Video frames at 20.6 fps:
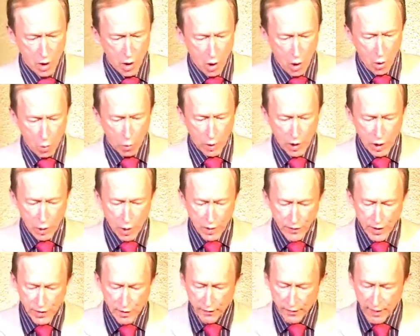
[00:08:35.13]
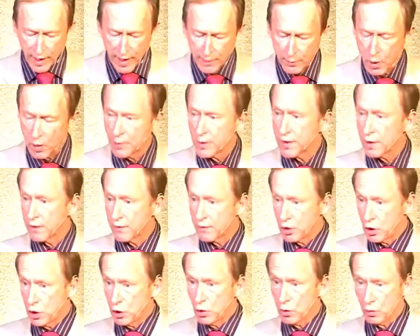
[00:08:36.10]
When you're in the divine moment of
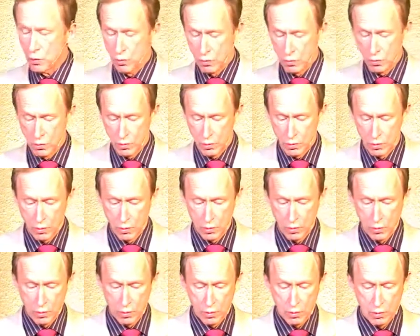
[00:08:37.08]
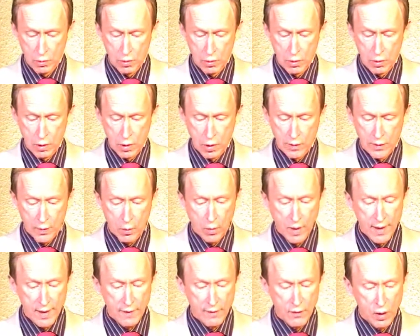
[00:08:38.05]
you, the why
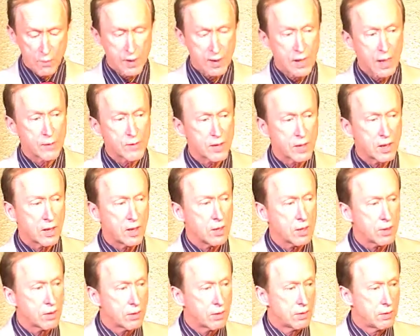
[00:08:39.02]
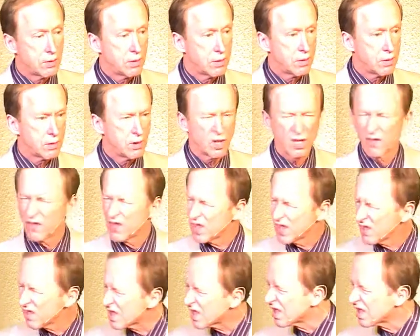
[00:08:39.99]
of you becomes clear. Are you confused?